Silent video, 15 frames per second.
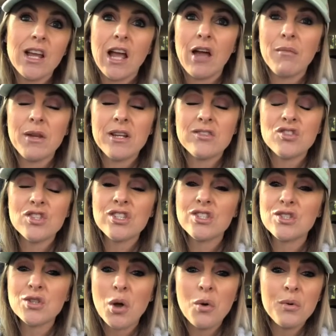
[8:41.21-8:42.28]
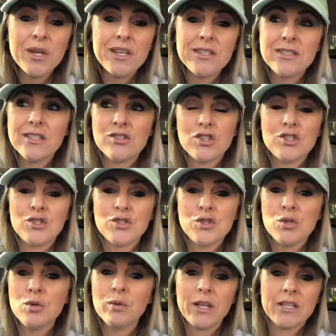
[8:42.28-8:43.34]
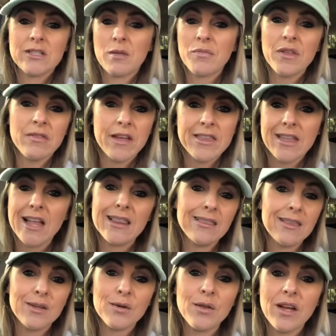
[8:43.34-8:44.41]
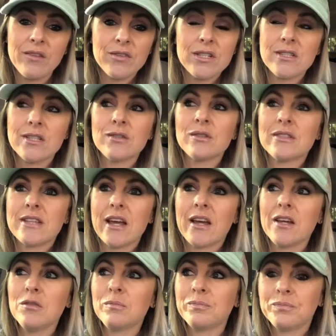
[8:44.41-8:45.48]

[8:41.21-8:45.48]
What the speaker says: I mean, it's just so easy to just do like something like that little every single day.